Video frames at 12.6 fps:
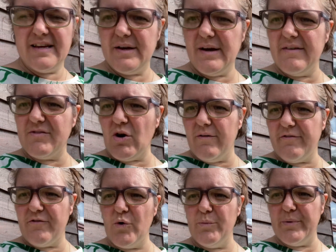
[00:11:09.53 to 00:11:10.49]
I've got
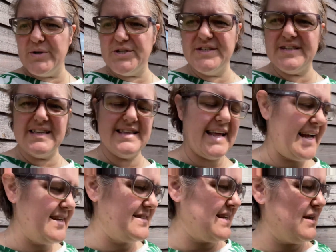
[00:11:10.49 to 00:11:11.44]
fruit bushes and
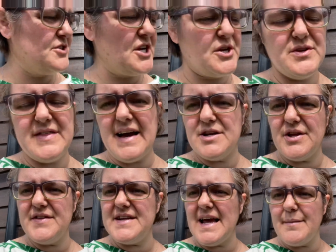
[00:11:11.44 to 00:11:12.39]
things, and I'll show you that
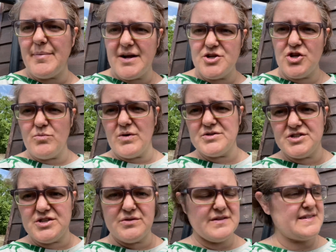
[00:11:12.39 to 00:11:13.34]
another day, but I do want to
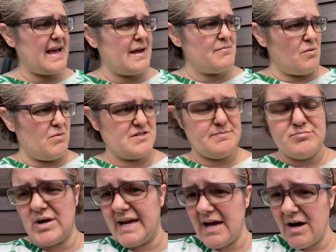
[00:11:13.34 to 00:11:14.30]
do the same. I want to
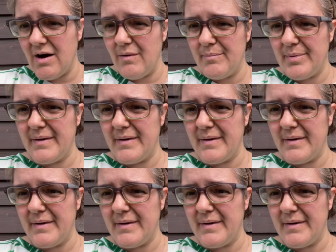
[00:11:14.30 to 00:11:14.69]
bring it up.